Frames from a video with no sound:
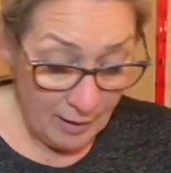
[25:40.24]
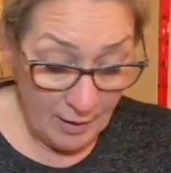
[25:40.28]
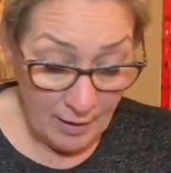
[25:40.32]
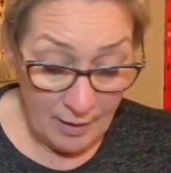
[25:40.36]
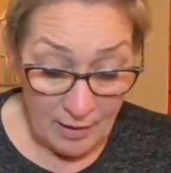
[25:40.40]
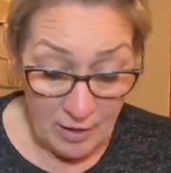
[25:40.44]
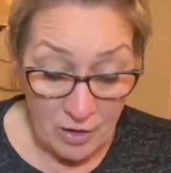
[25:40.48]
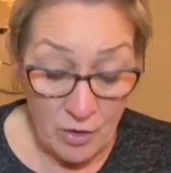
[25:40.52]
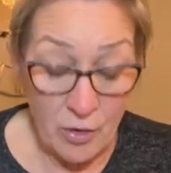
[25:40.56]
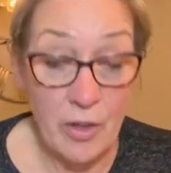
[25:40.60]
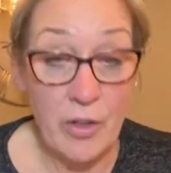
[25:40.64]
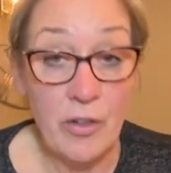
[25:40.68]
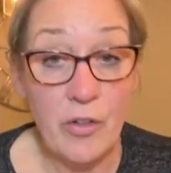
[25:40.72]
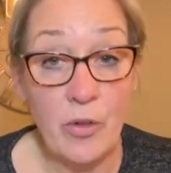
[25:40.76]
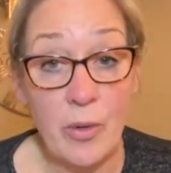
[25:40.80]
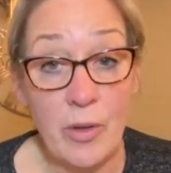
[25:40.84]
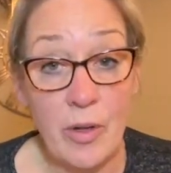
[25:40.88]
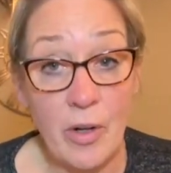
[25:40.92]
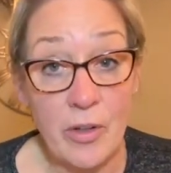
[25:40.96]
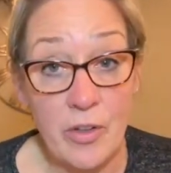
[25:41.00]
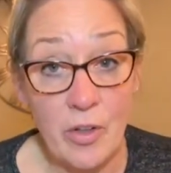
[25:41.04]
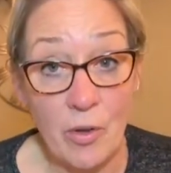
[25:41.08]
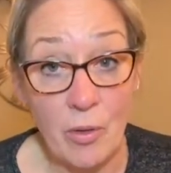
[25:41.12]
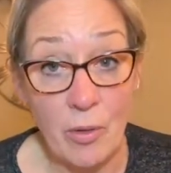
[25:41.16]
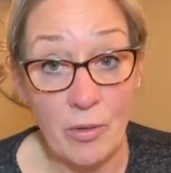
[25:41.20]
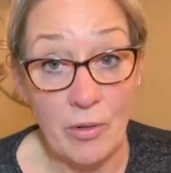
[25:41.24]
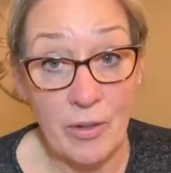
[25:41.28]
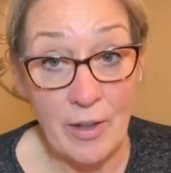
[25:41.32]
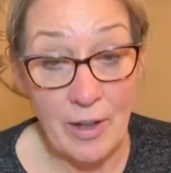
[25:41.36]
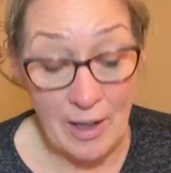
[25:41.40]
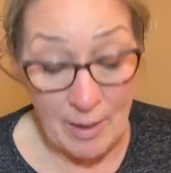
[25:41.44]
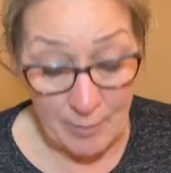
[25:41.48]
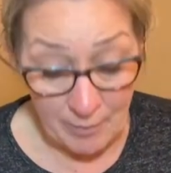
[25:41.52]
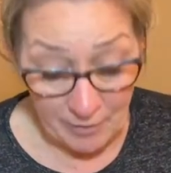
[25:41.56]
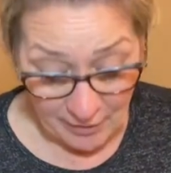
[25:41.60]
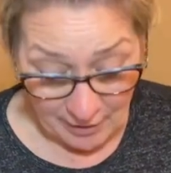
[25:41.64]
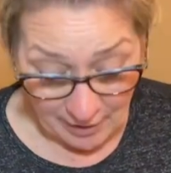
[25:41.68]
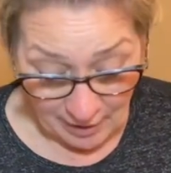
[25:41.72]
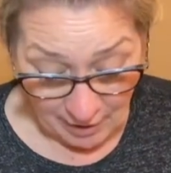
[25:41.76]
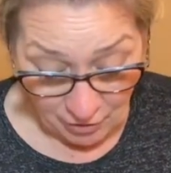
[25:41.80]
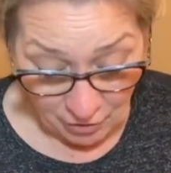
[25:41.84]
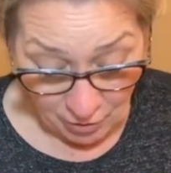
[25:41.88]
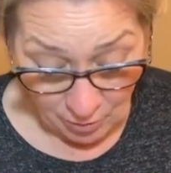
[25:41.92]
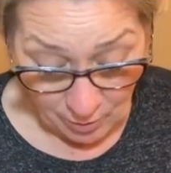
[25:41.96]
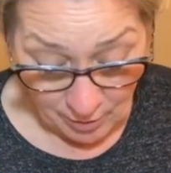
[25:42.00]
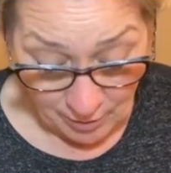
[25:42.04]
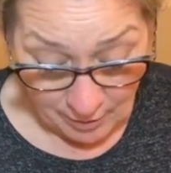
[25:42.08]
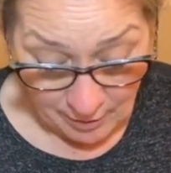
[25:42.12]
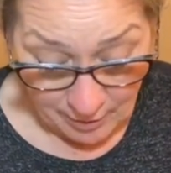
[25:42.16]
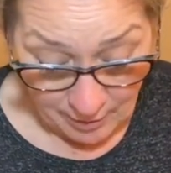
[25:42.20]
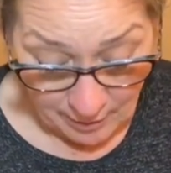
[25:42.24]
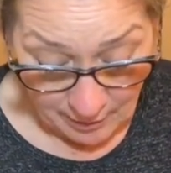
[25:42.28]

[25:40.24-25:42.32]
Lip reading: you can do it on your own time schedule.